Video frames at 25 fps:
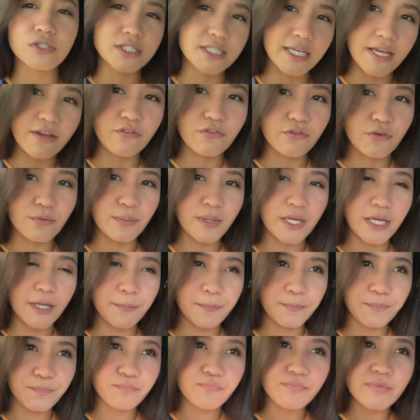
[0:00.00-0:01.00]
day for me.
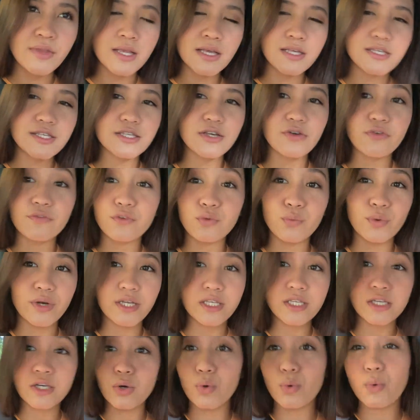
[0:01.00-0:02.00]
So if you wanna
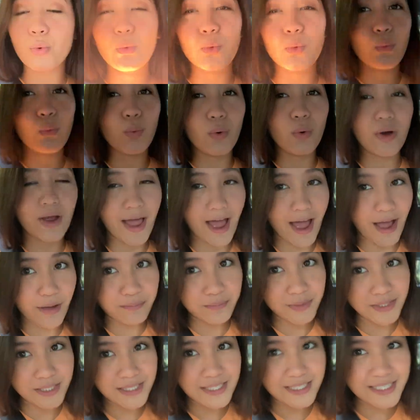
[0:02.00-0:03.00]
know what
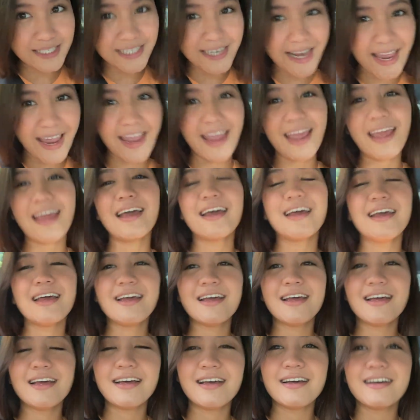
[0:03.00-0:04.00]
happens today,
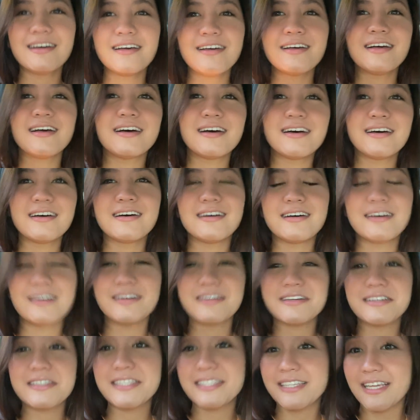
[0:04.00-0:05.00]
uh,
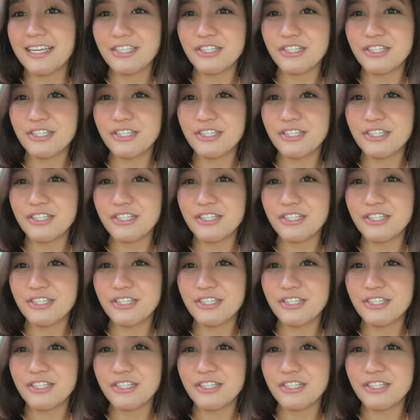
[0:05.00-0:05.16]
stay